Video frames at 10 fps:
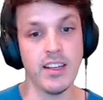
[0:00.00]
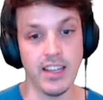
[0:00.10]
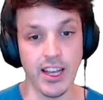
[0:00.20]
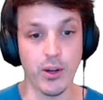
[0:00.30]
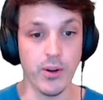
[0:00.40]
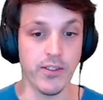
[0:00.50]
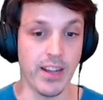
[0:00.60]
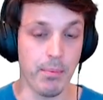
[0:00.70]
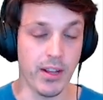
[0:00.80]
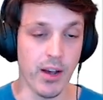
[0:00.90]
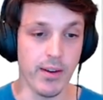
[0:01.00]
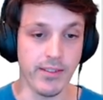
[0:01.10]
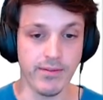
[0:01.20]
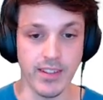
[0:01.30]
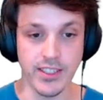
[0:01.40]
It could have kept going.
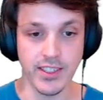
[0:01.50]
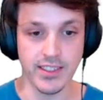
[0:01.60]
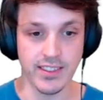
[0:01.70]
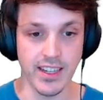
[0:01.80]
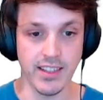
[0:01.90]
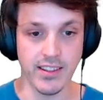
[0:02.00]
As you can see,